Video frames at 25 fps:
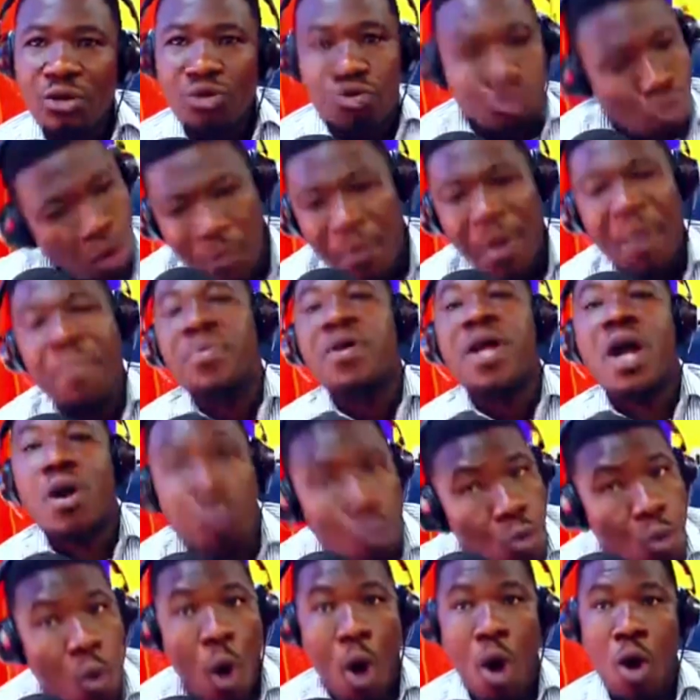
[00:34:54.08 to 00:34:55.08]
To be a
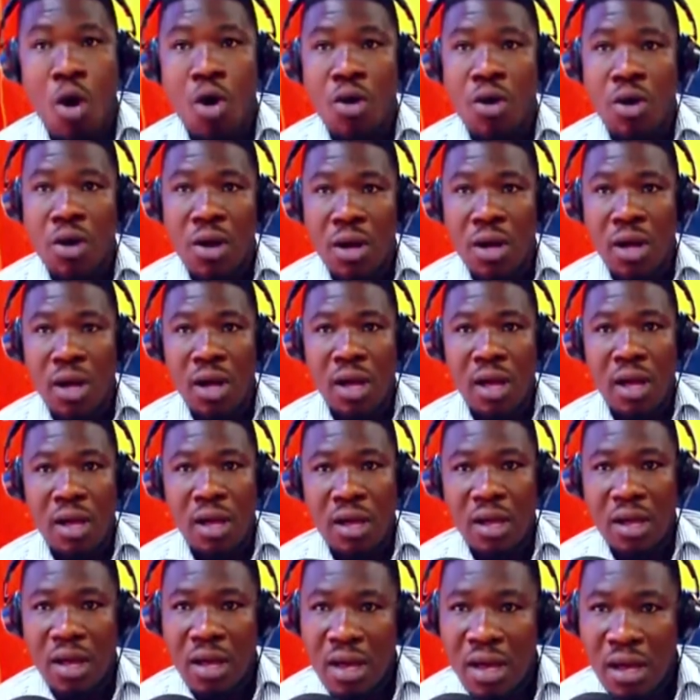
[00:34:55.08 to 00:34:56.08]
go.
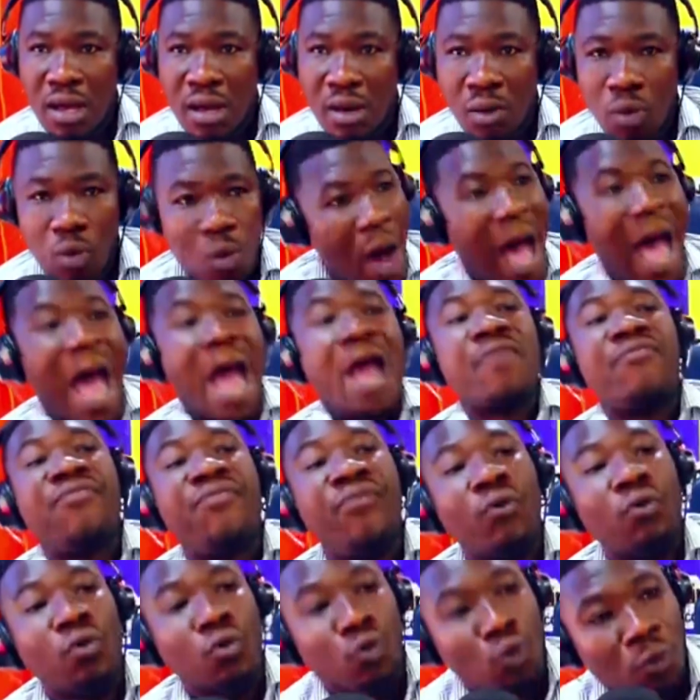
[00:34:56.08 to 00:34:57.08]
Oh,
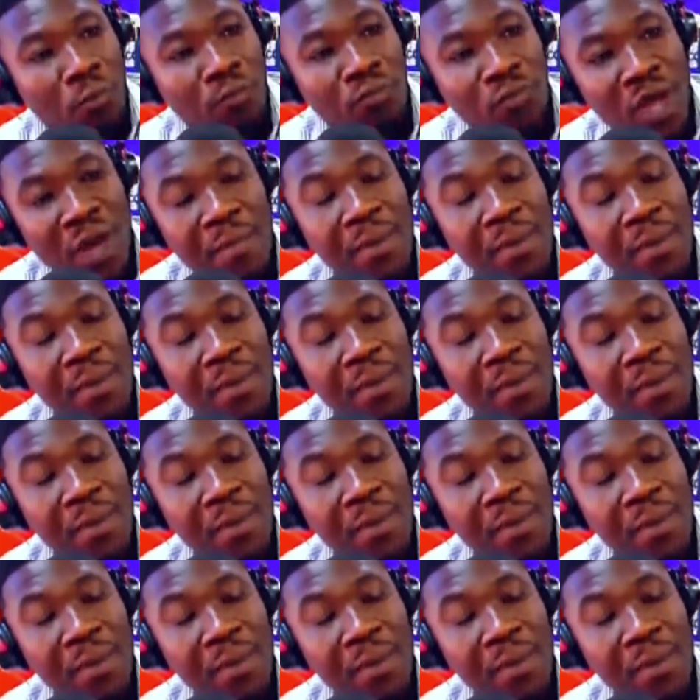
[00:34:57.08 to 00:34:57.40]
iPhone,